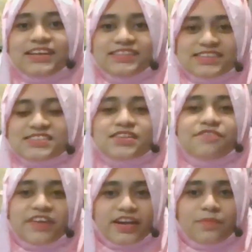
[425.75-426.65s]
This is the
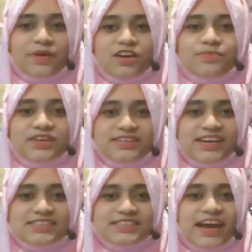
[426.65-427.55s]
final part of the
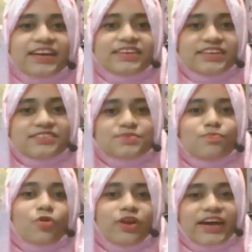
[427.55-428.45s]
test and it's
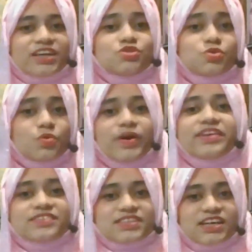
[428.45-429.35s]
more like a two-way
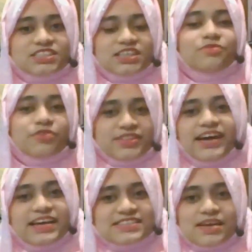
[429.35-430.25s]
discussion with the
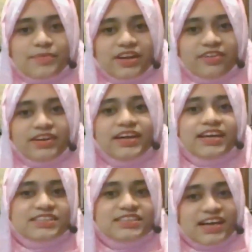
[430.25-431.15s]
examiner.
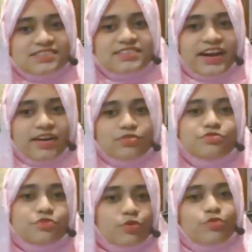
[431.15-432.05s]
It lasts around
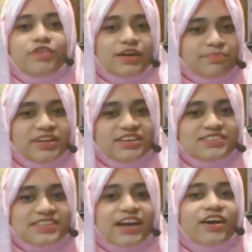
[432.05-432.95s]
4 to 5
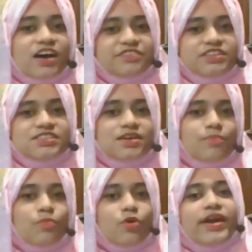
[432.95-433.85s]
minutes and covers
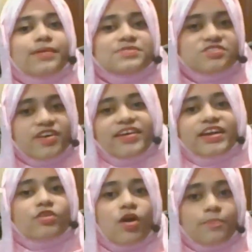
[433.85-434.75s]
more abstract
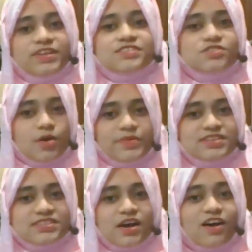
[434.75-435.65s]
and complex
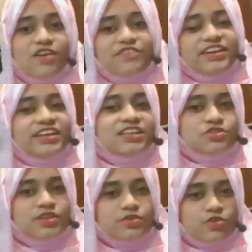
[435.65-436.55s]
topics, often linked
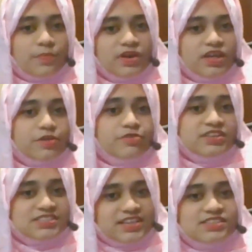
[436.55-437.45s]
to the topic you
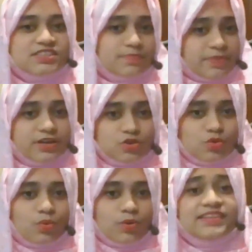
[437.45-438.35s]
discussed in part
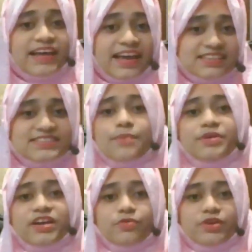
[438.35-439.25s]
2. The
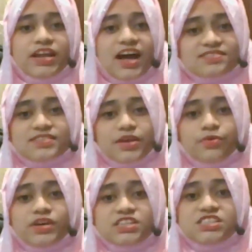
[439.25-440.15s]
examiner will ask
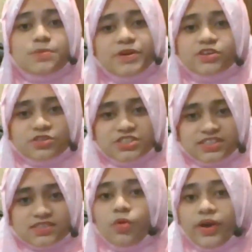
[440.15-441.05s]
you deeper
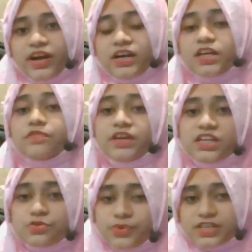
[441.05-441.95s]
questions where you will
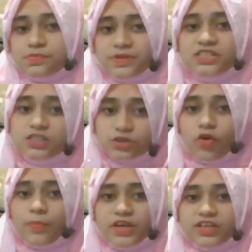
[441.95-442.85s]
need to express your
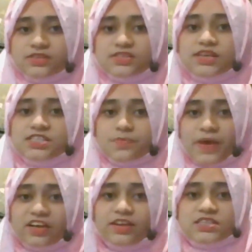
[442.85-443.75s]
opinions,
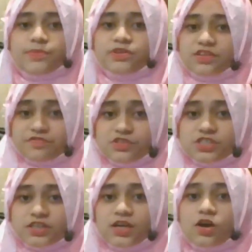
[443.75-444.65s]
speculate about the
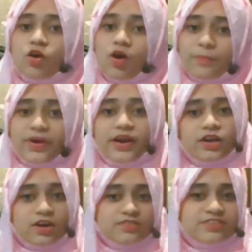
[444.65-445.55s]
future, compare and
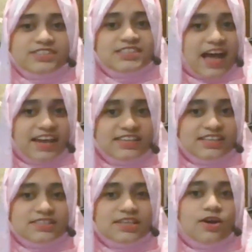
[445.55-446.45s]
contrast
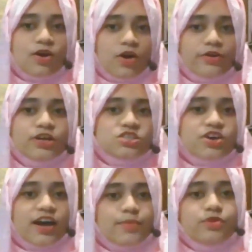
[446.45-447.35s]
ideas, or
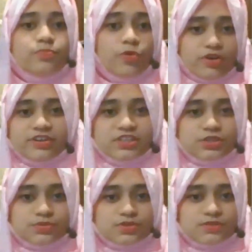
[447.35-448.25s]
talk about broader
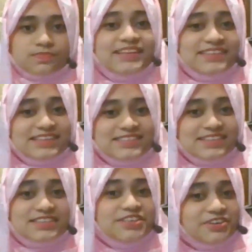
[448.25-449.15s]
issues. This
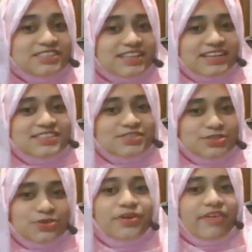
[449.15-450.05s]
is your chance to
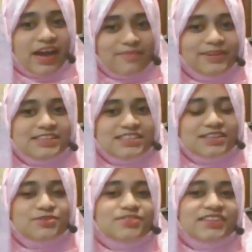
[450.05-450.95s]
show your ability
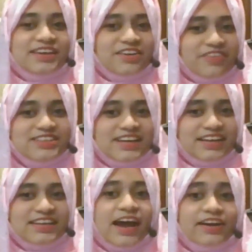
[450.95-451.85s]
to think
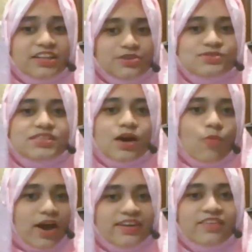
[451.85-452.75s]
critically and use a
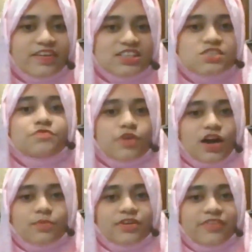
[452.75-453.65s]
wider range of
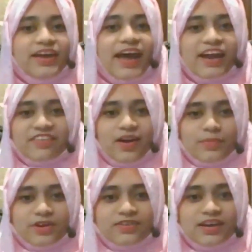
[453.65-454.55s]
vocabulary and
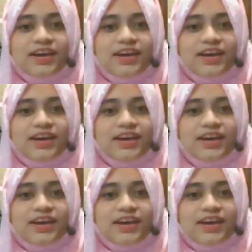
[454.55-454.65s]
grammar.